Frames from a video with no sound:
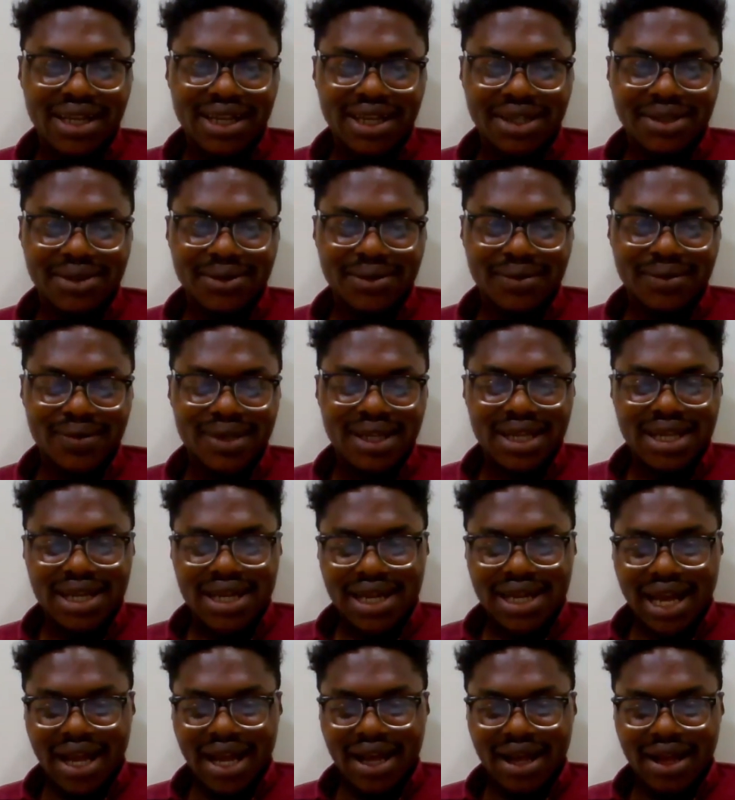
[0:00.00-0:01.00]

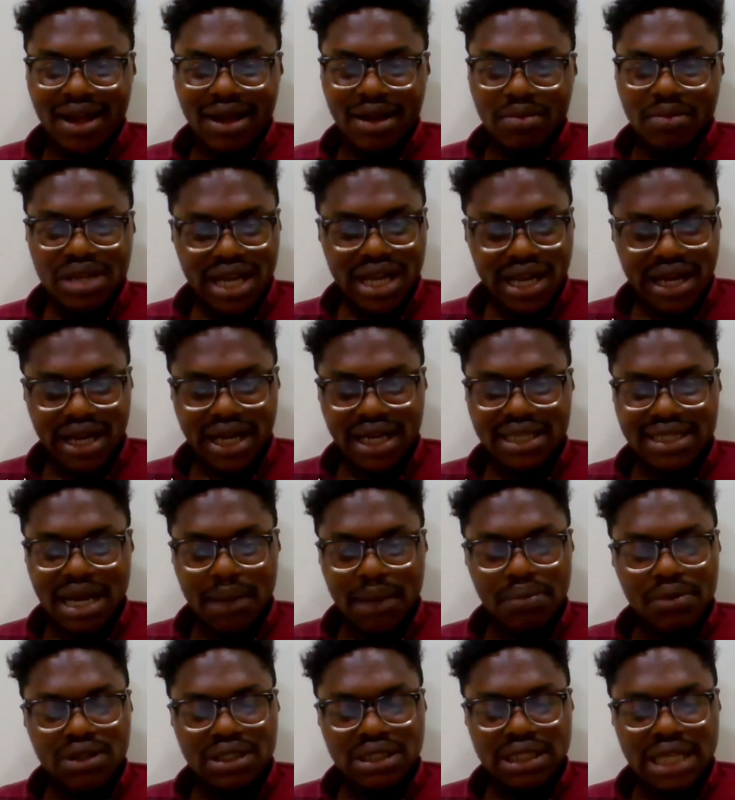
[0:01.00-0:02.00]
Yeah, it
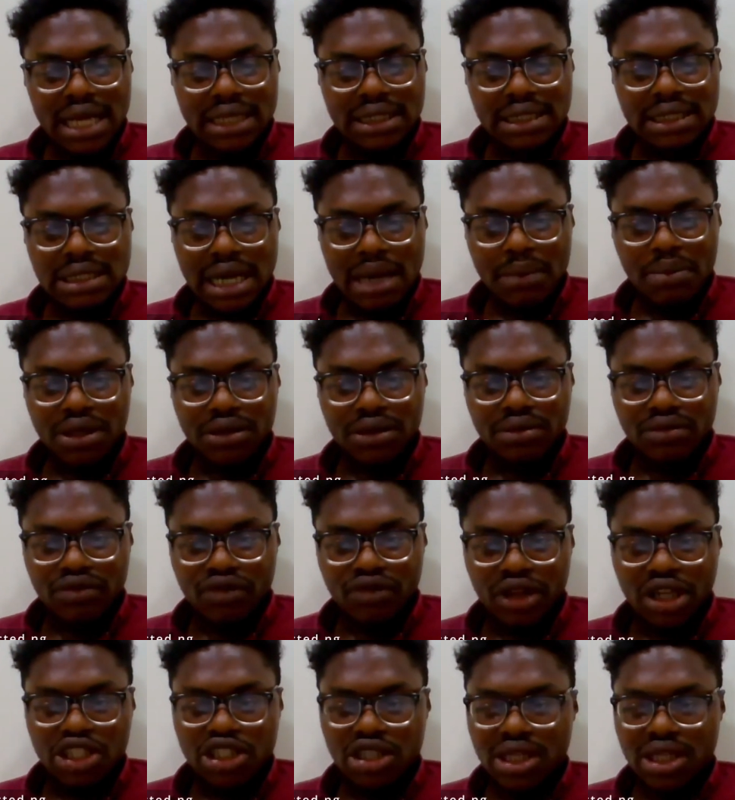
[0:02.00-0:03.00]
happens that
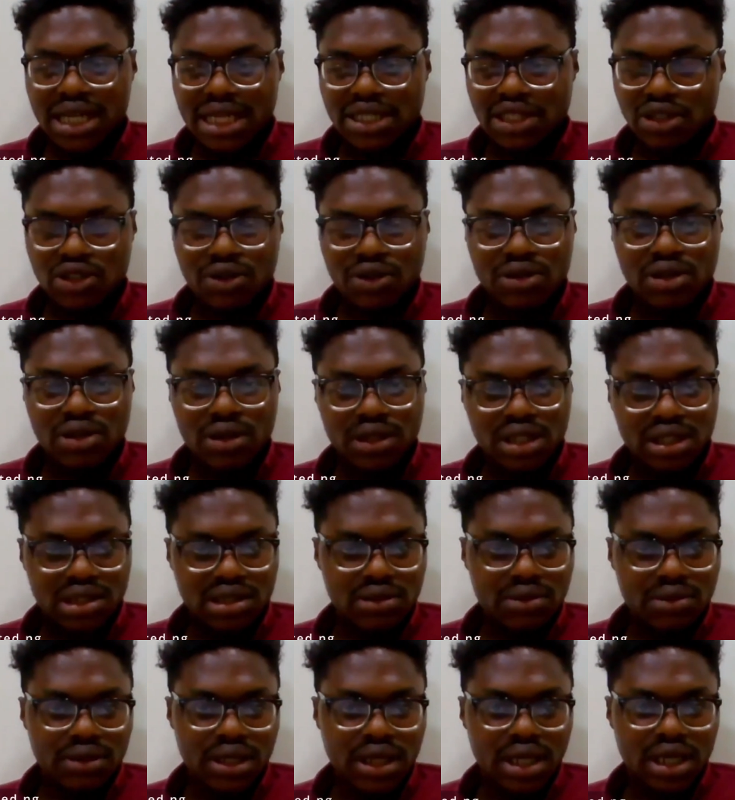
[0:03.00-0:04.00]
religion has also done
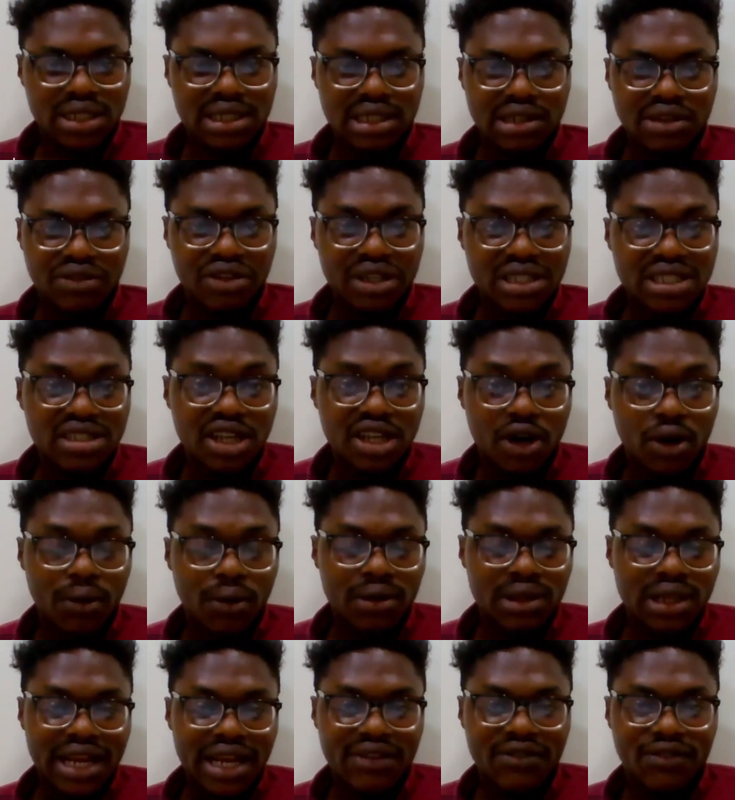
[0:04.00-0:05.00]
its own case in creating a
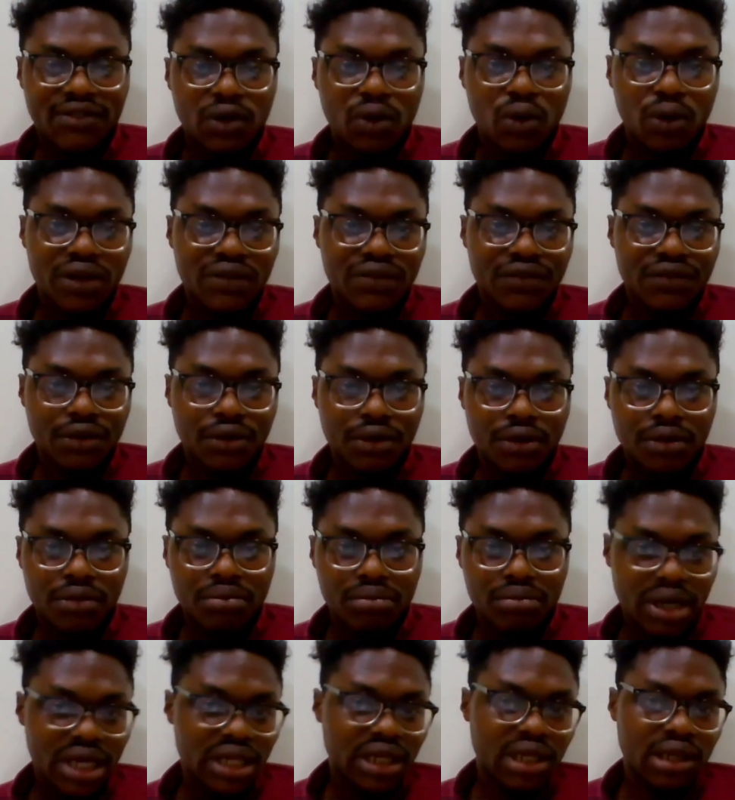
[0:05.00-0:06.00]
cult-like following for
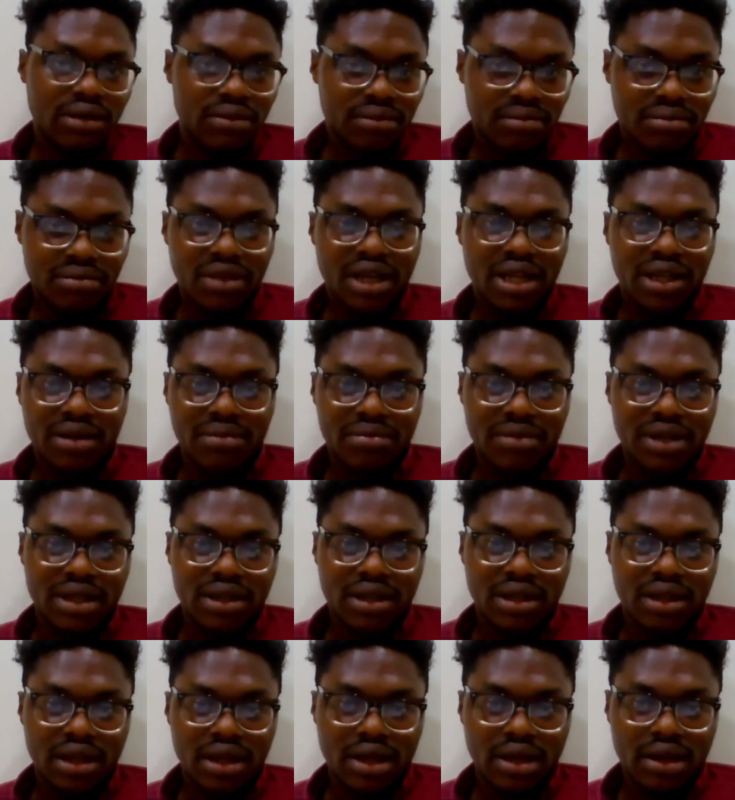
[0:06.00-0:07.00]
many, many,
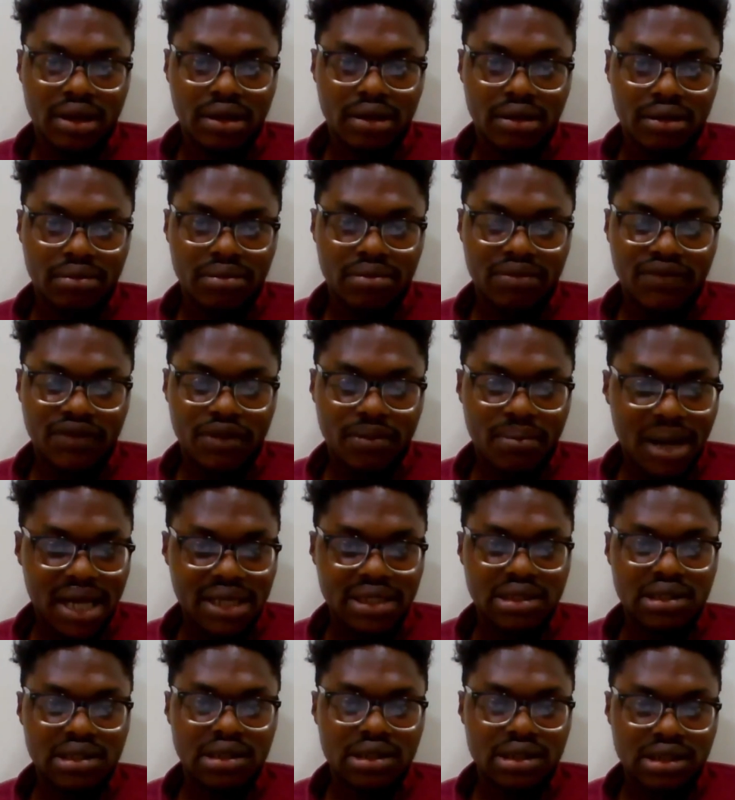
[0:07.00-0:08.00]
many for
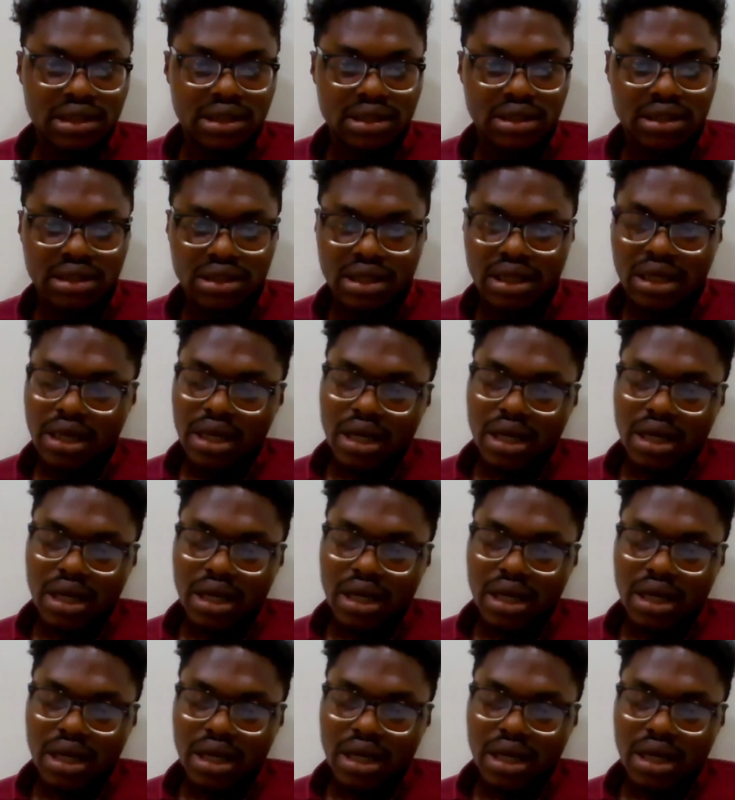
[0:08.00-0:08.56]
pastors and